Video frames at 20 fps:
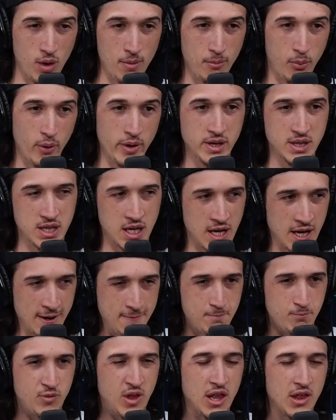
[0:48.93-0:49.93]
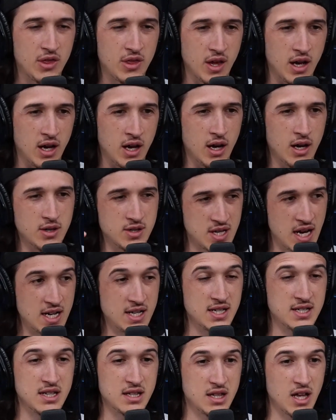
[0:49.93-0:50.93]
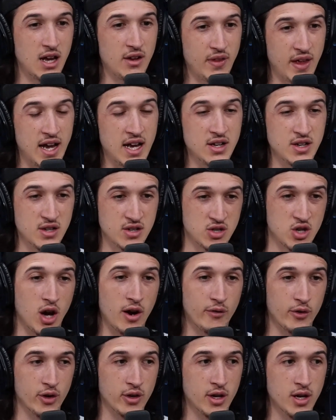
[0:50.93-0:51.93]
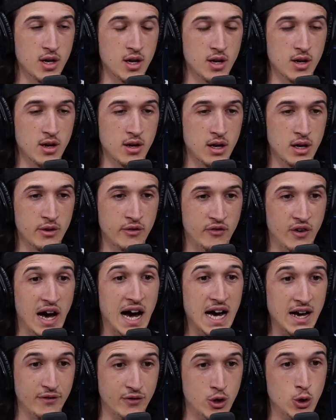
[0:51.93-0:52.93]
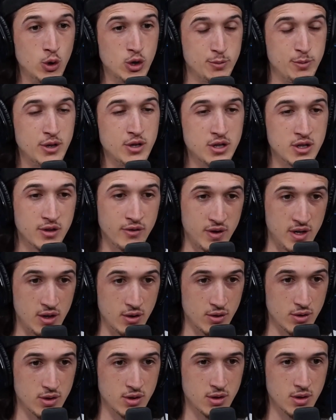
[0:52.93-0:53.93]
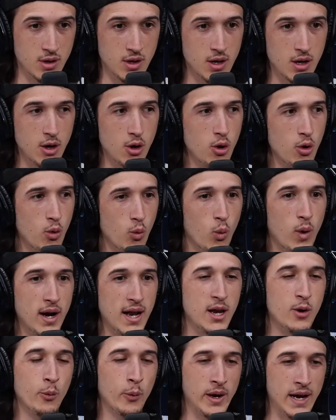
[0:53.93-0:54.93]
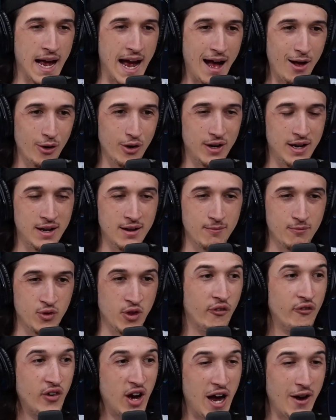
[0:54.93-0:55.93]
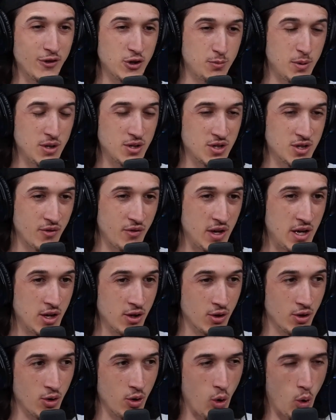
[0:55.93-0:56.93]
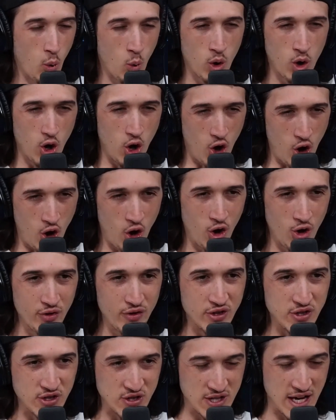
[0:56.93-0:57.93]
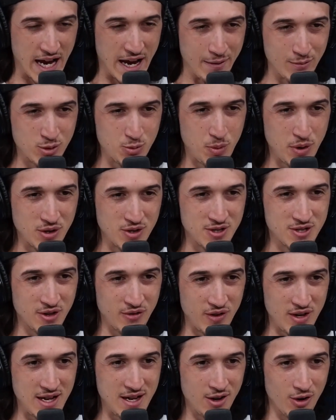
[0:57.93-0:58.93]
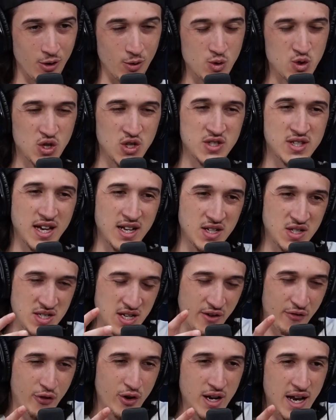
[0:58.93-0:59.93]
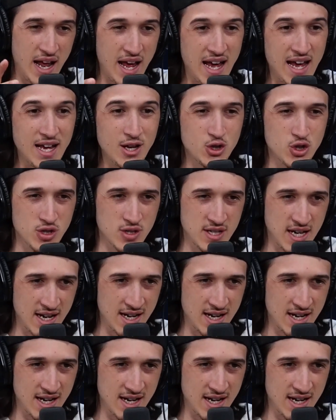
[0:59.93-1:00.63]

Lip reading: point in time, scientists had thought they had discovered 5 new species of eels, when in reality, the 5 species of eel were all the same species of eel, just at different ages in